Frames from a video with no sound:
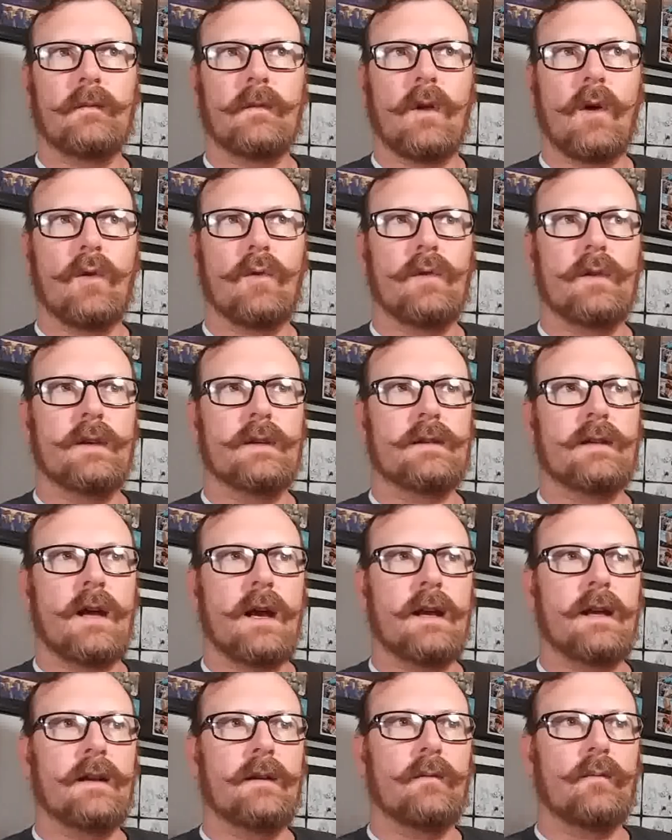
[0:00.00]
Earliest
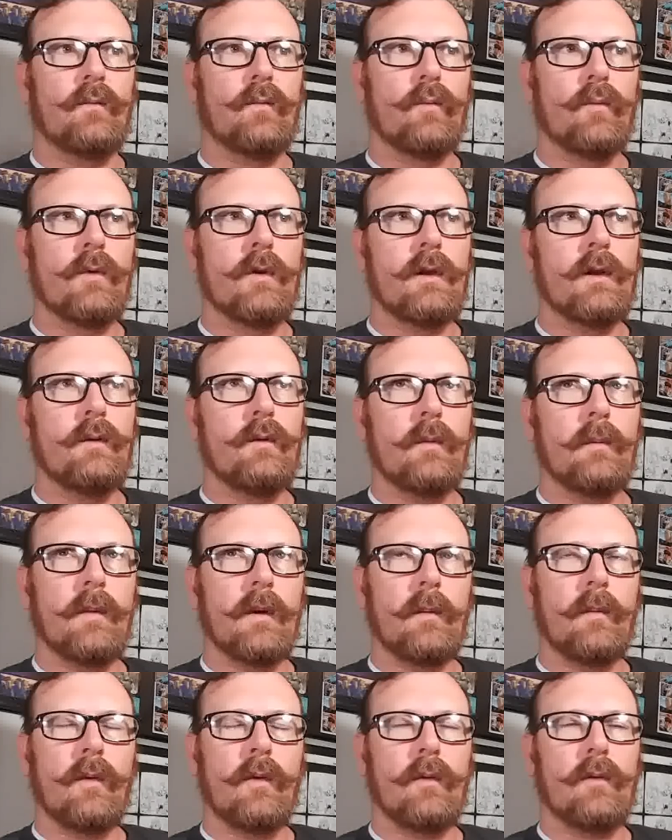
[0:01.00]
I can really
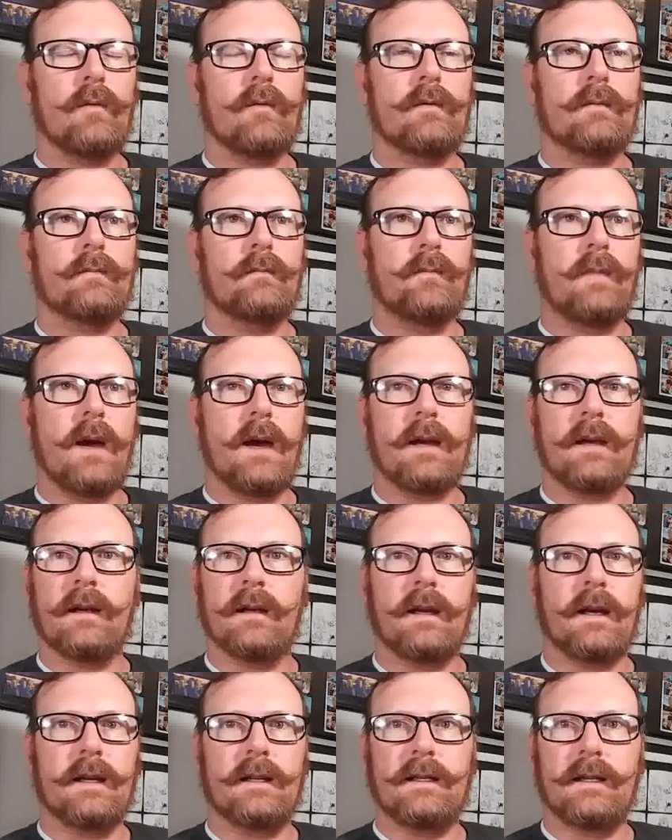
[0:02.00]
remember, back in
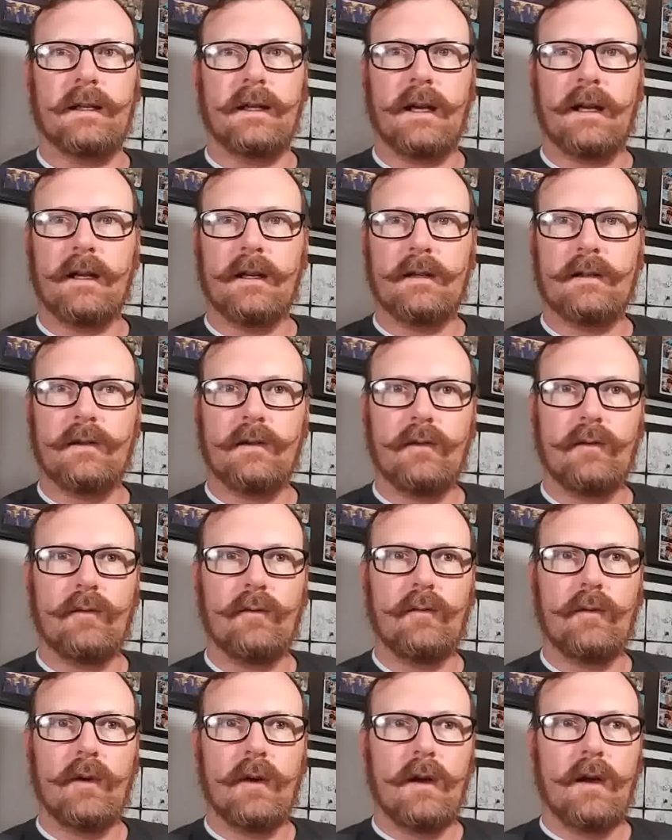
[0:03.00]

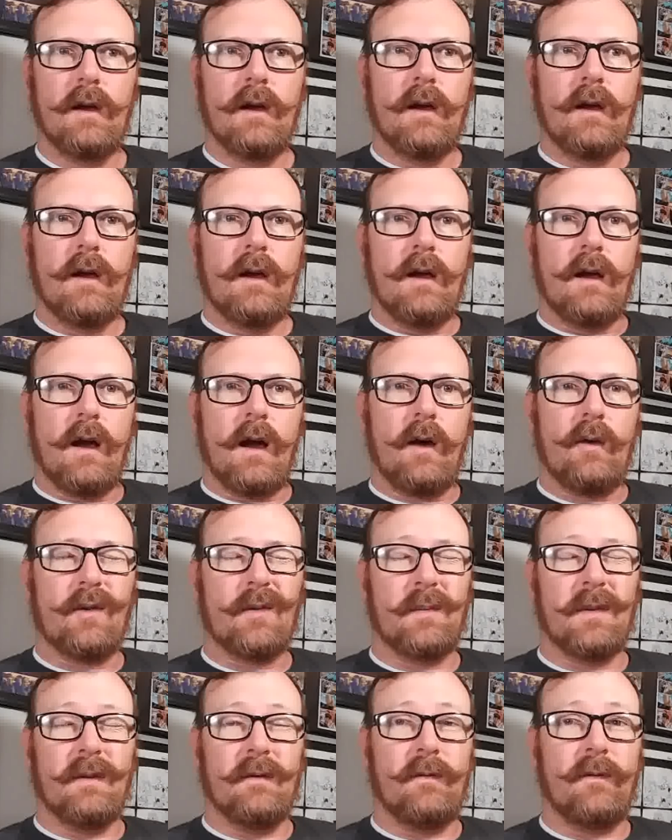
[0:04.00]
1982, I would
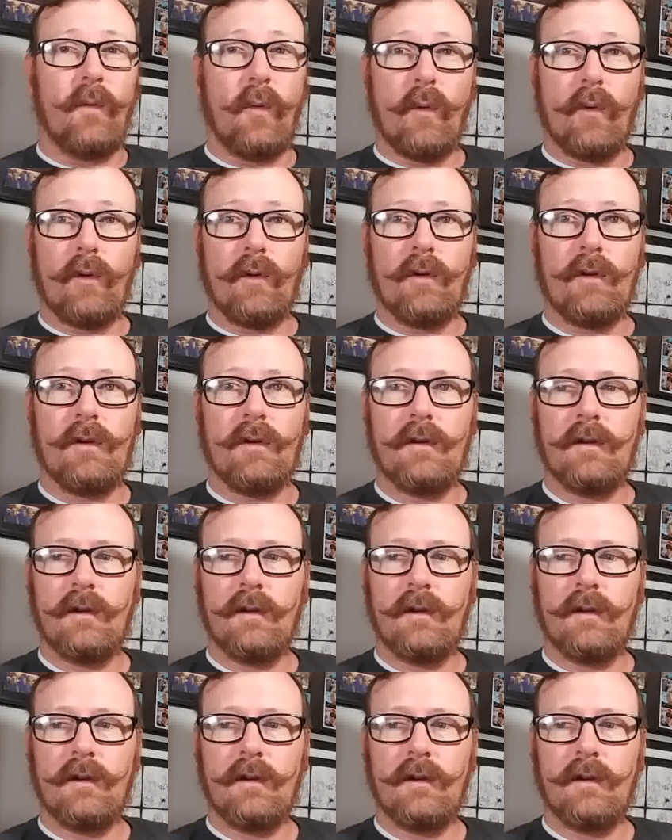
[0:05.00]
have been four.